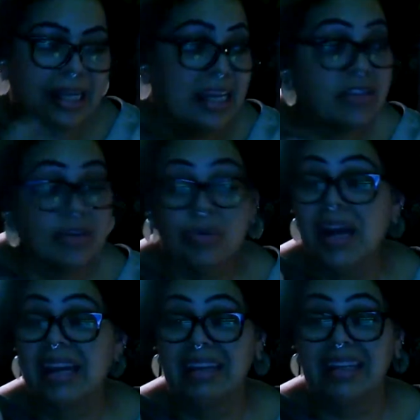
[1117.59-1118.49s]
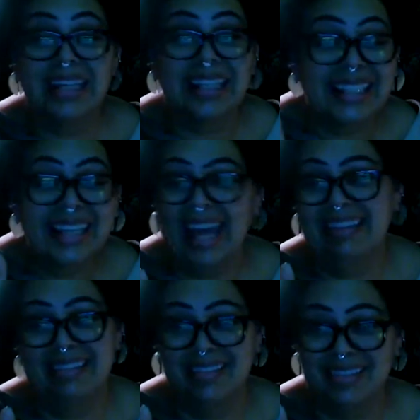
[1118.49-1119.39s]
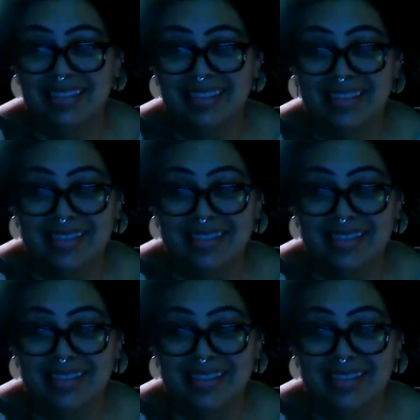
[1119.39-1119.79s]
Either way, cleanse,